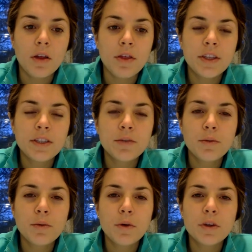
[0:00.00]
This
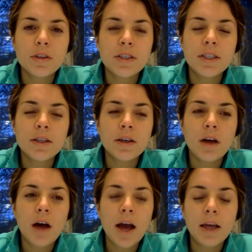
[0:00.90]

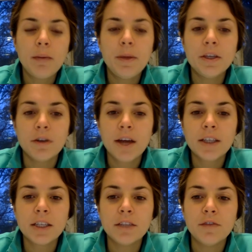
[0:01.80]
IEP
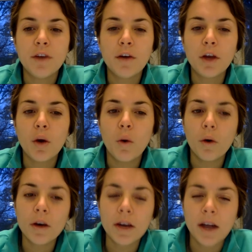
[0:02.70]
Direct is very
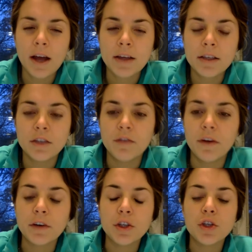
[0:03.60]
organized, it's
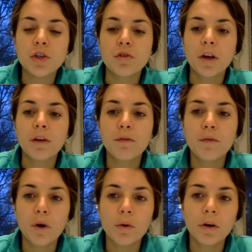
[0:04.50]
very
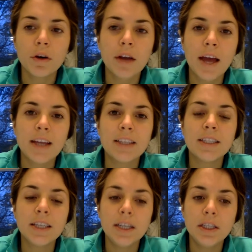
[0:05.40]
straightforward, and it's
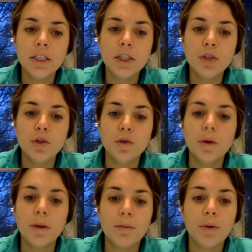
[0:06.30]
easy to
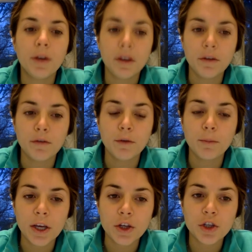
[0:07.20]
input
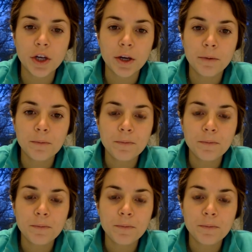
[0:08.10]
information.